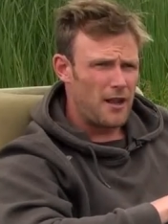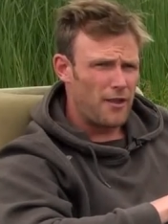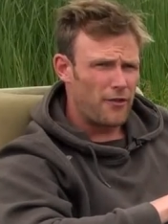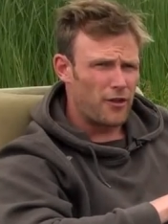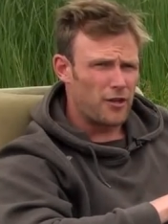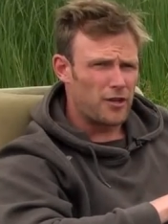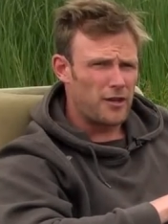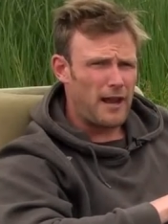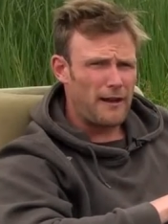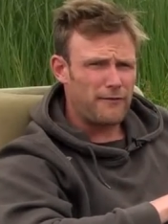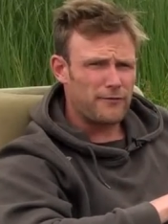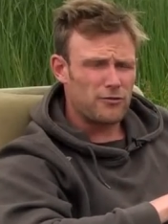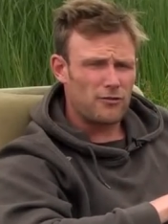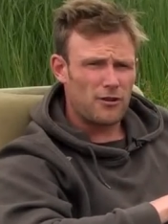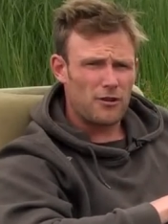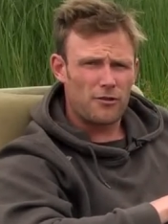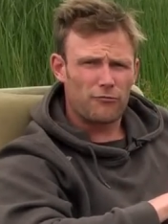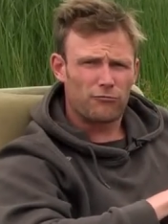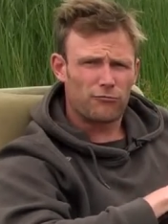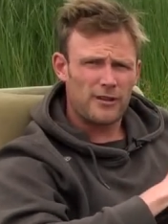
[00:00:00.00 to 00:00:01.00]
that you have
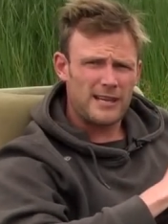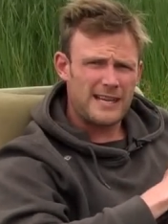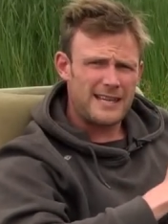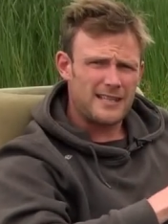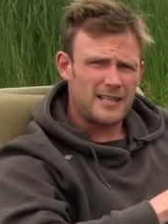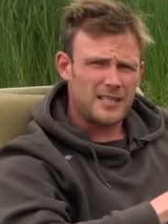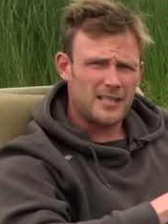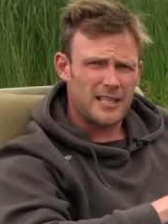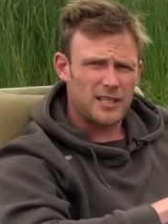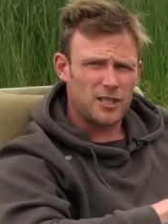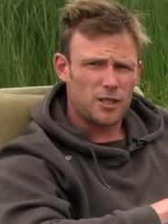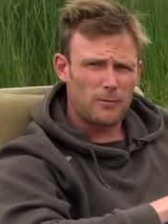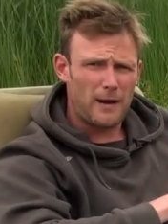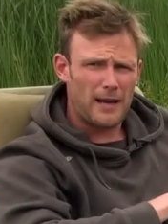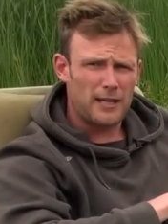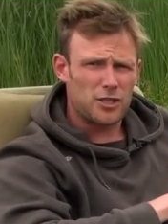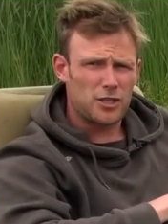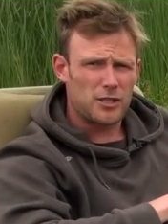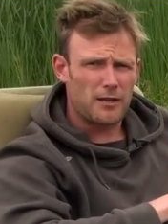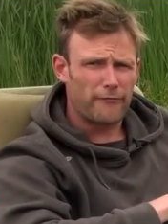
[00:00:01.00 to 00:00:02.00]
to read the
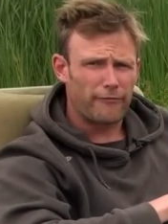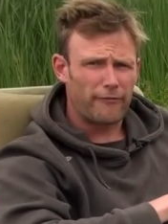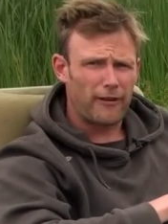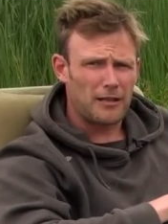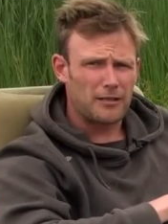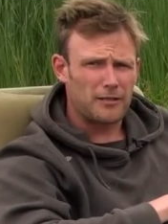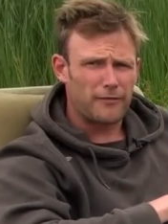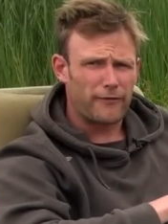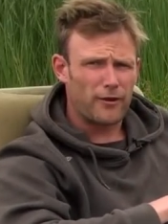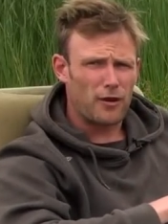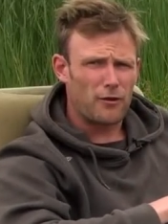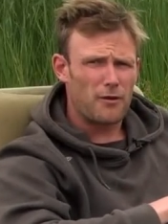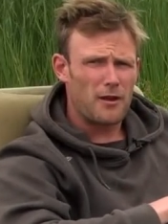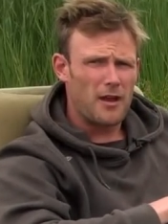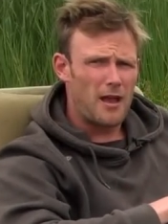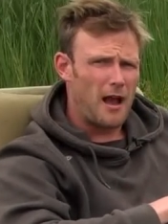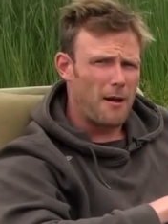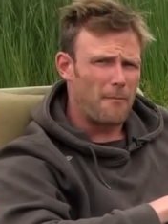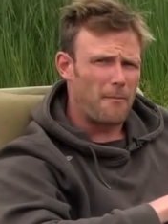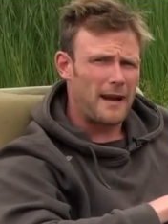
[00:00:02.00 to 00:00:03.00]
situation in front of you
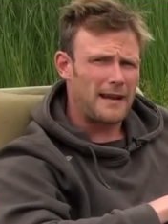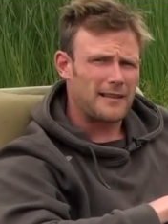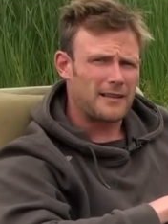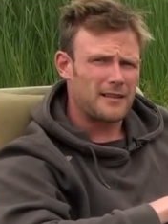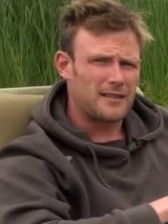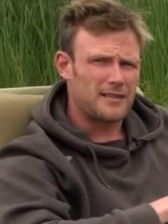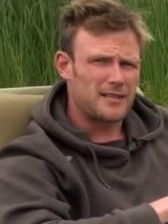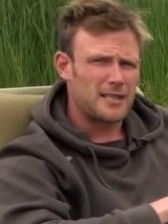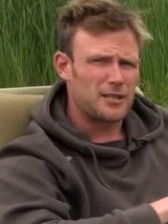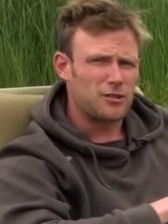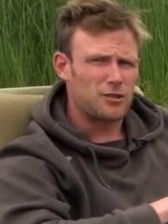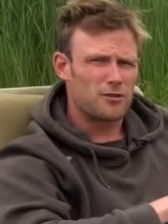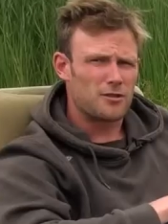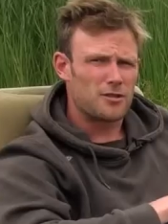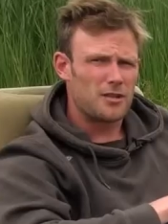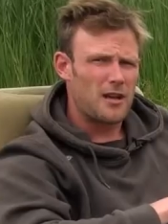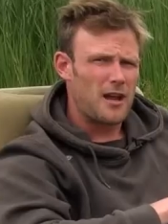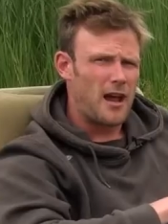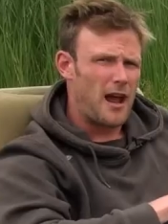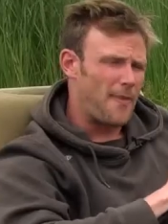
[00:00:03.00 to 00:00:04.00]
and make the decisions,